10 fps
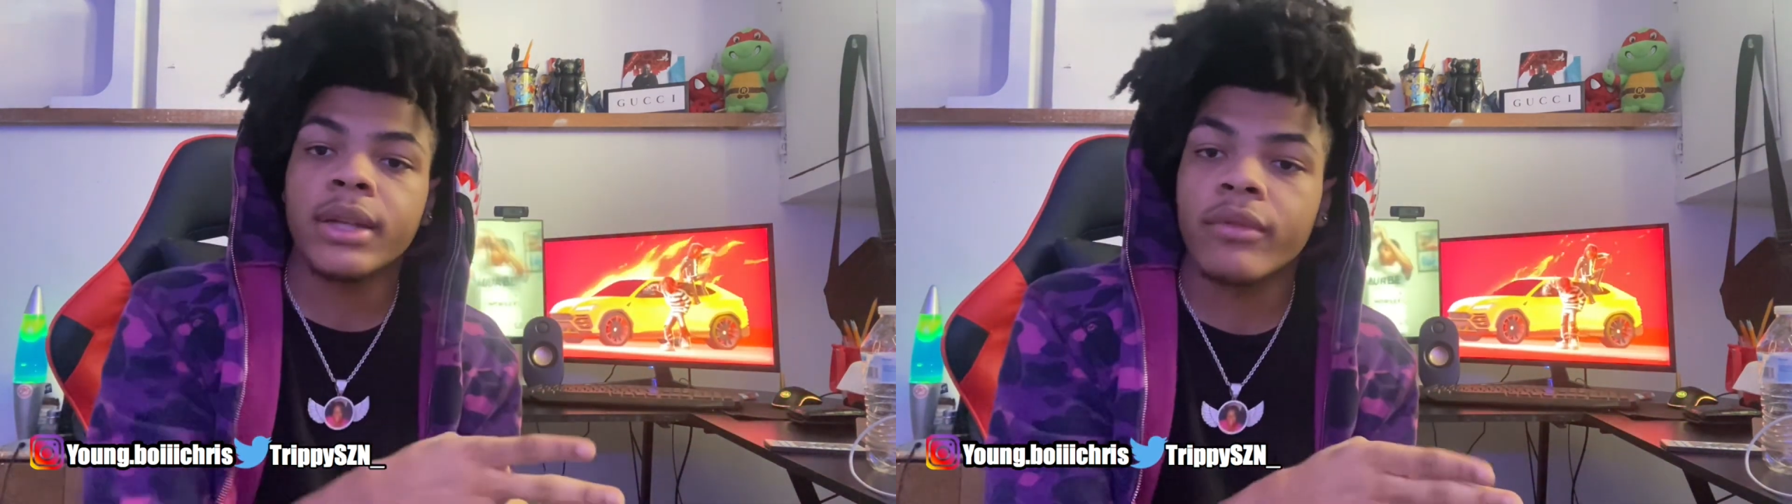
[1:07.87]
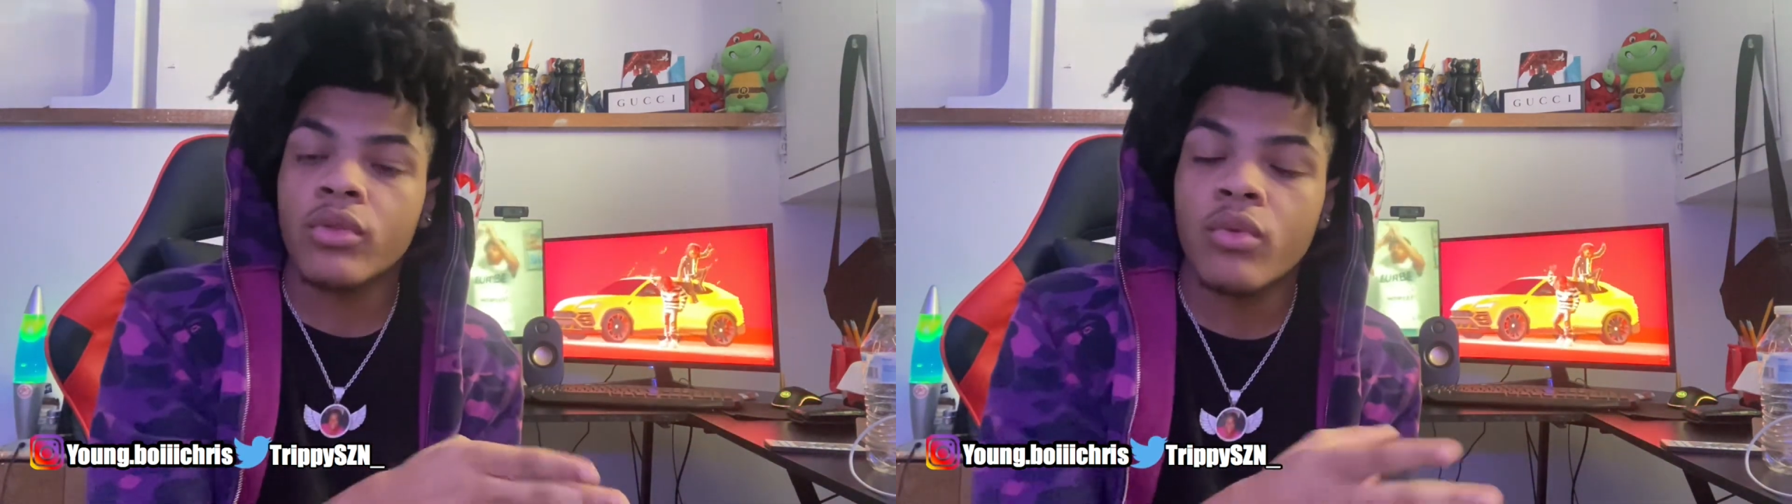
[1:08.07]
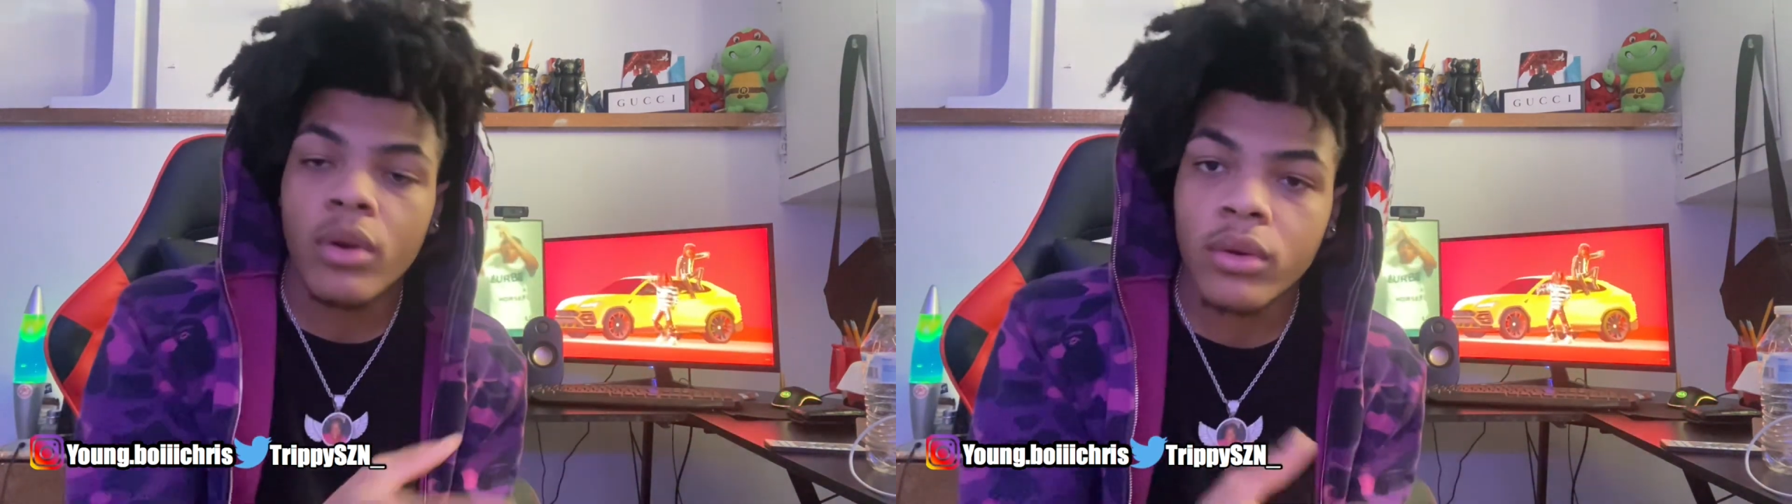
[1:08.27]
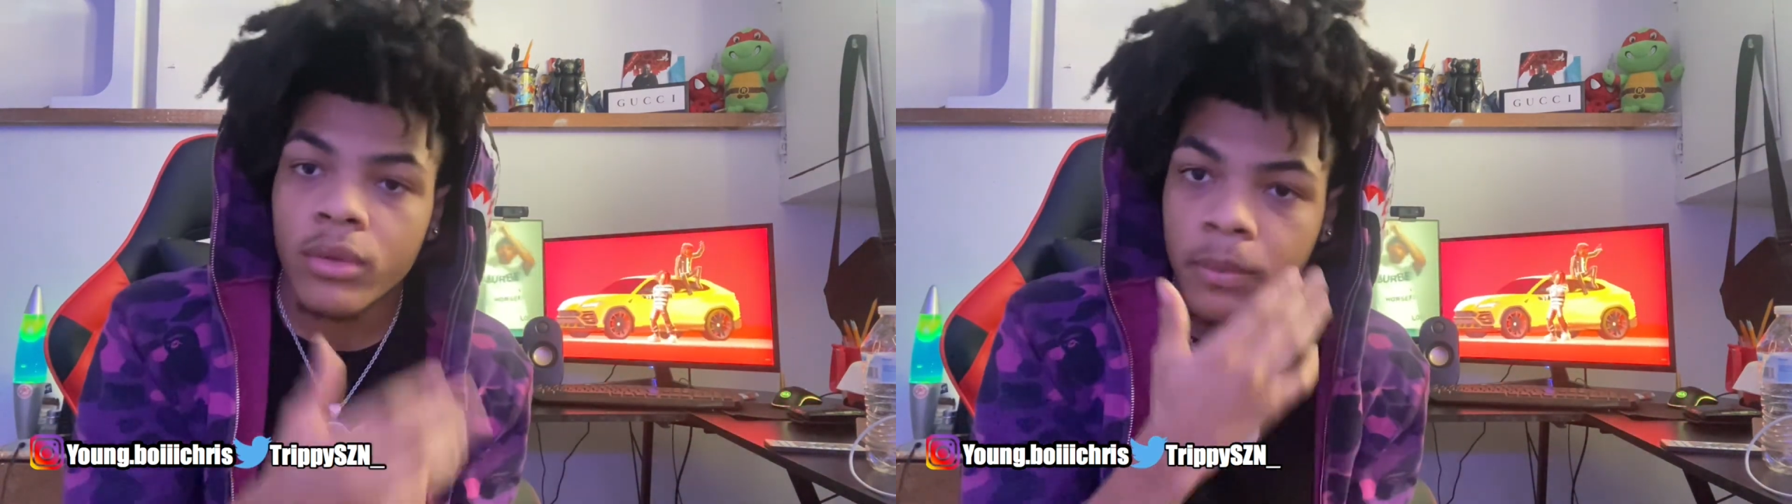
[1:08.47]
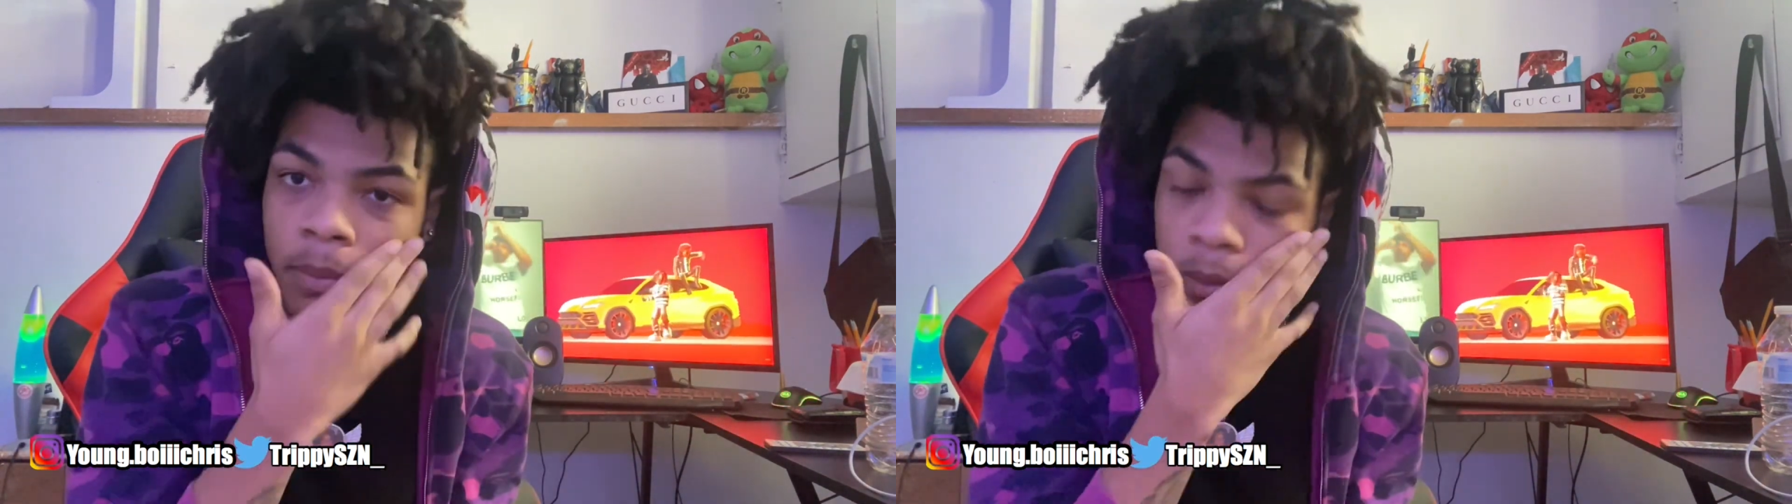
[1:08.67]
ever you want,
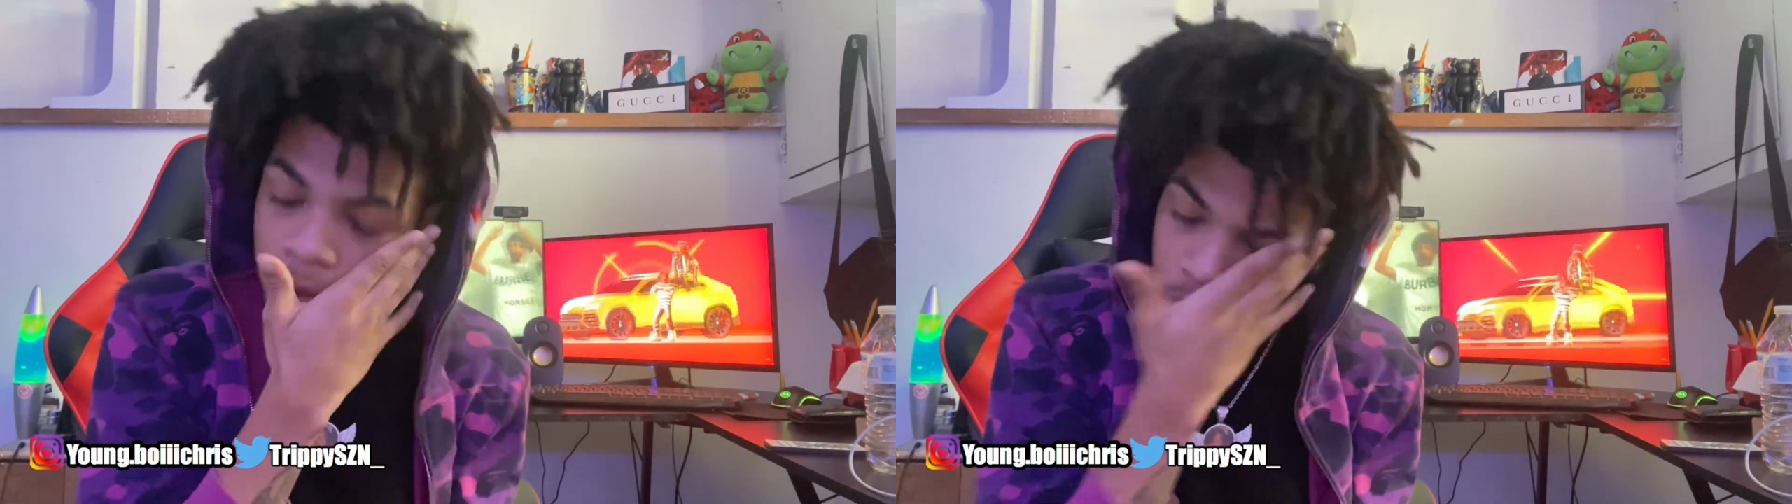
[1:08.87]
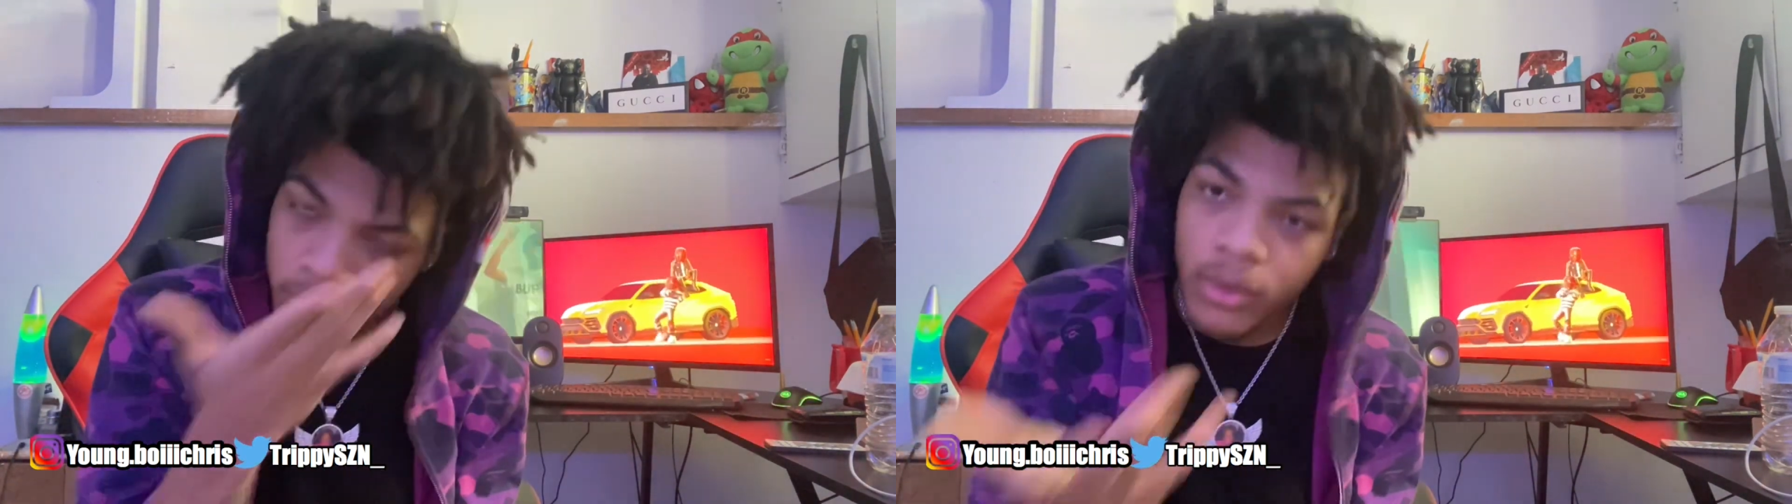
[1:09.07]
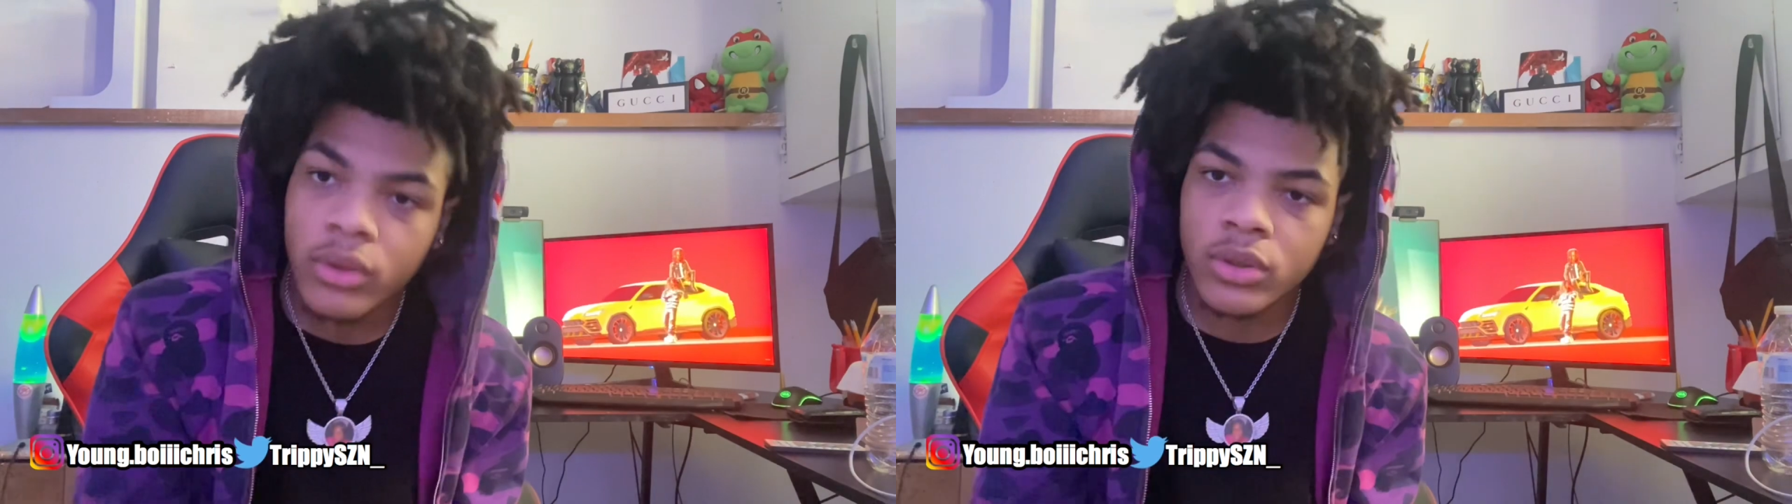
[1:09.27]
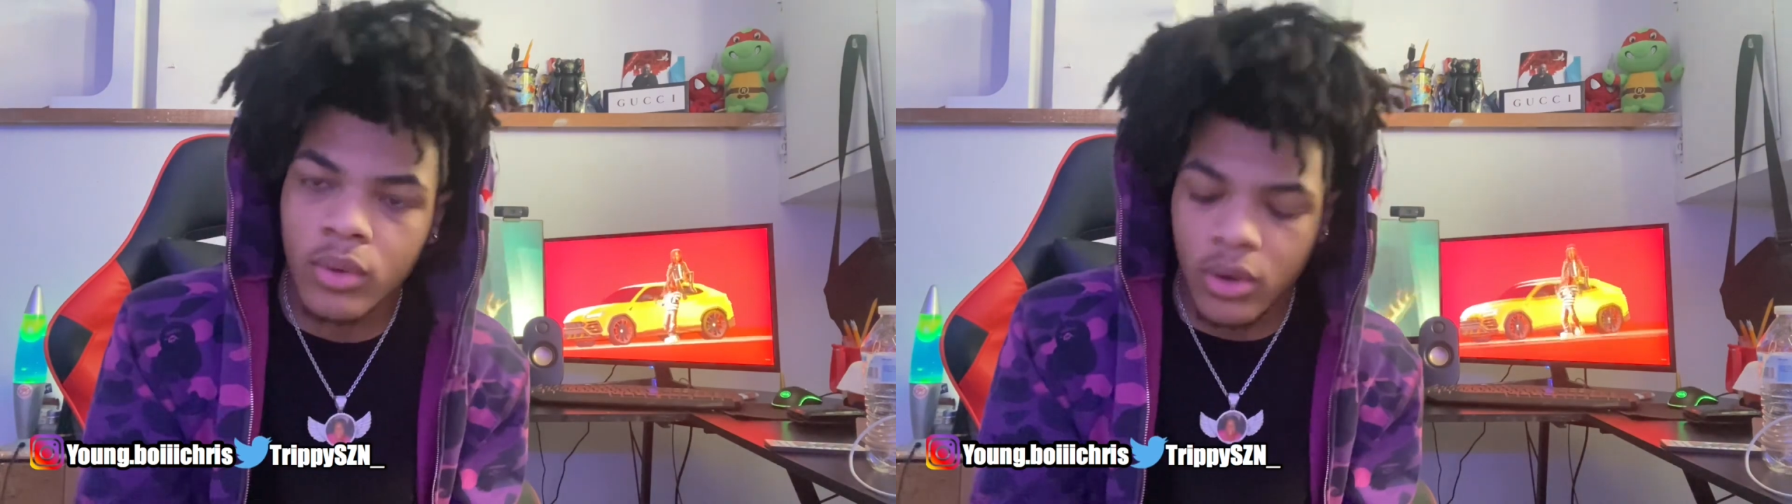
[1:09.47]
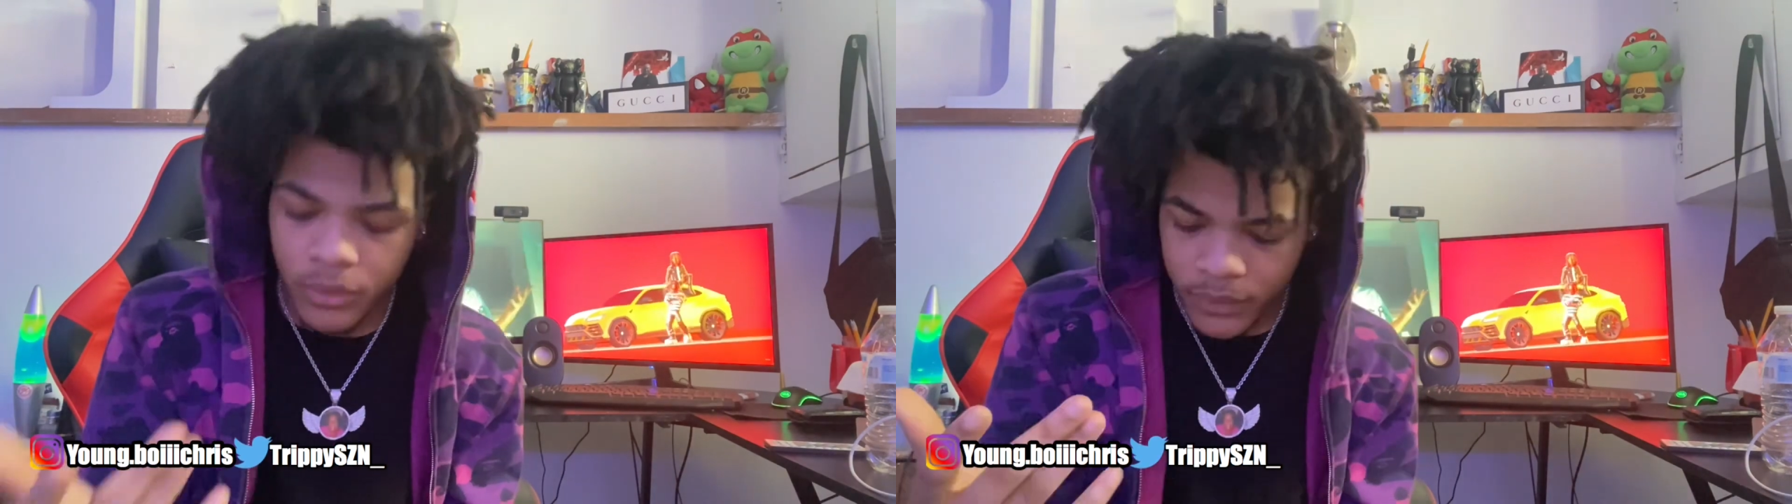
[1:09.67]
you feel me, to
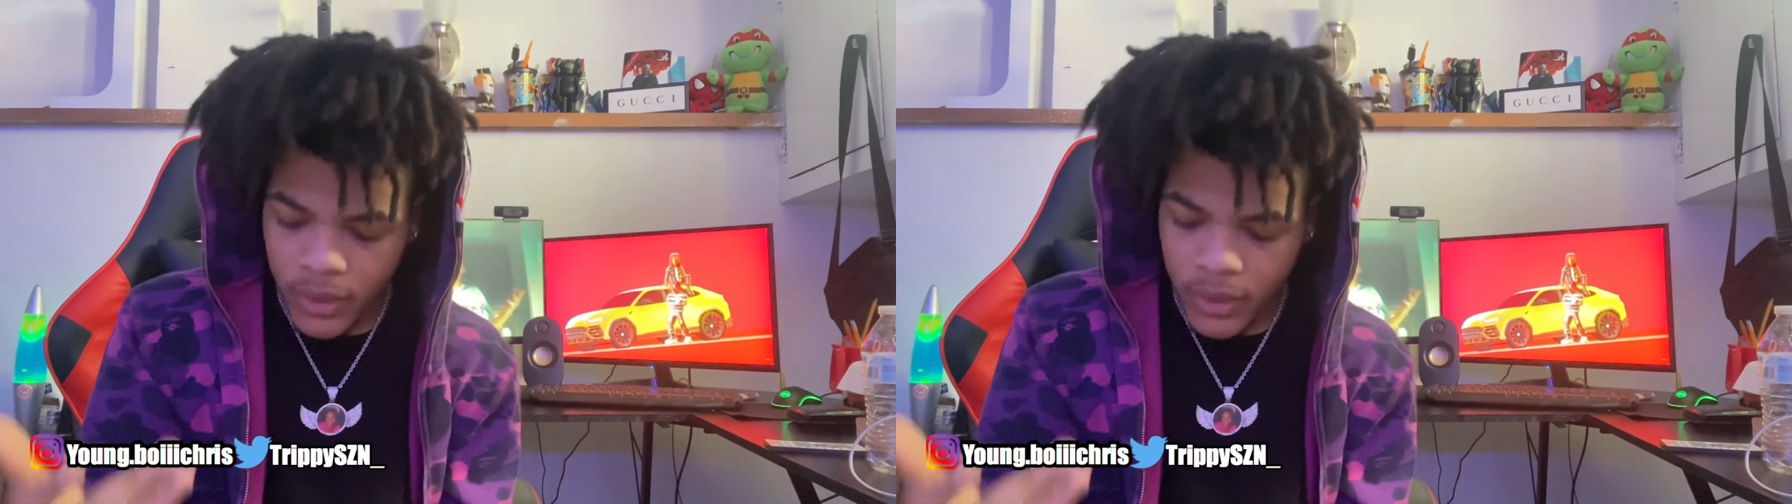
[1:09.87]
roll.